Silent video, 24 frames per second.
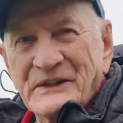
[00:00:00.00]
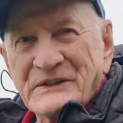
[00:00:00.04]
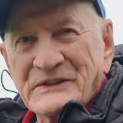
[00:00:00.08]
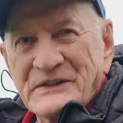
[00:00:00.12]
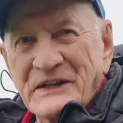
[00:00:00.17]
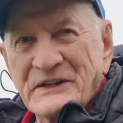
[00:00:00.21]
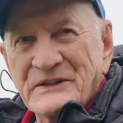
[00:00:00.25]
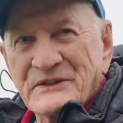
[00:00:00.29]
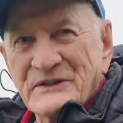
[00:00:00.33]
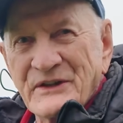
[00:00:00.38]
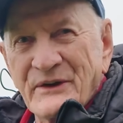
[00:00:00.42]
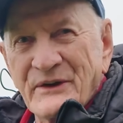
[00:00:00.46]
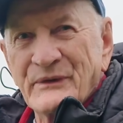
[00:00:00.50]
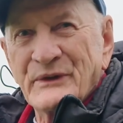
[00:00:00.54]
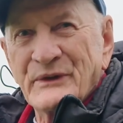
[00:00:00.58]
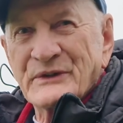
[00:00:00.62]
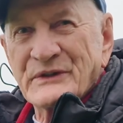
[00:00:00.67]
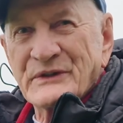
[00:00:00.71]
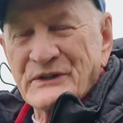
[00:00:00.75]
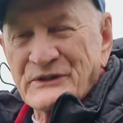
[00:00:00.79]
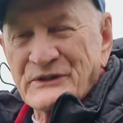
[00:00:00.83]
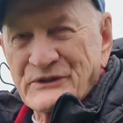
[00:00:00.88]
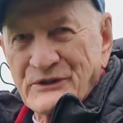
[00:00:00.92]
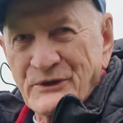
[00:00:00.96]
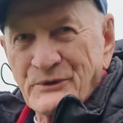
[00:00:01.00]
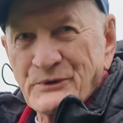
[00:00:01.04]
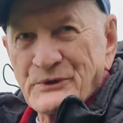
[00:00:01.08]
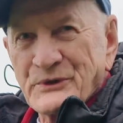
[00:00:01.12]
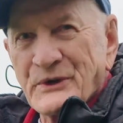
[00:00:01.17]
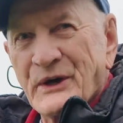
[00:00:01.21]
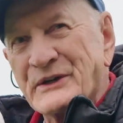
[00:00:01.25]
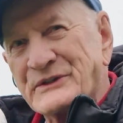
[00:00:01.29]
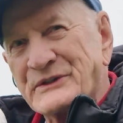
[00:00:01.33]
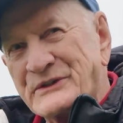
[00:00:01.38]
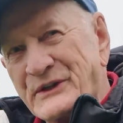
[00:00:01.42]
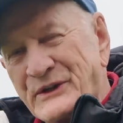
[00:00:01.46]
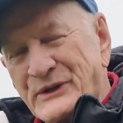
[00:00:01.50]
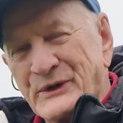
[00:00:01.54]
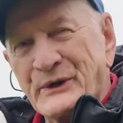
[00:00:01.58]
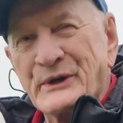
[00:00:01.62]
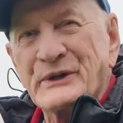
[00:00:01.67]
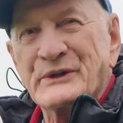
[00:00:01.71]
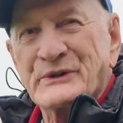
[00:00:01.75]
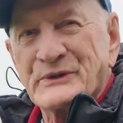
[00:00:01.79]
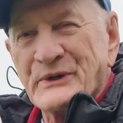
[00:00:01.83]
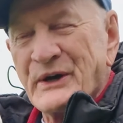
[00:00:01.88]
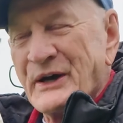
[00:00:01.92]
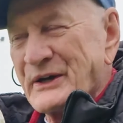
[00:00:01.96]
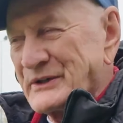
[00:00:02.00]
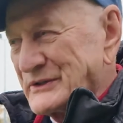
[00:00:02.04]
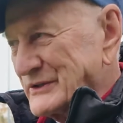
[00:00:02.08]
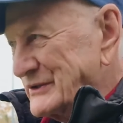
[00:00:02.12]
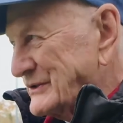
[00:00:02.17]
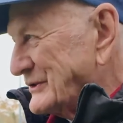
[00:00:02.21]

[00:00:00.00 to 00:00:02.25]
the tins off that says 2 tries to 3 tries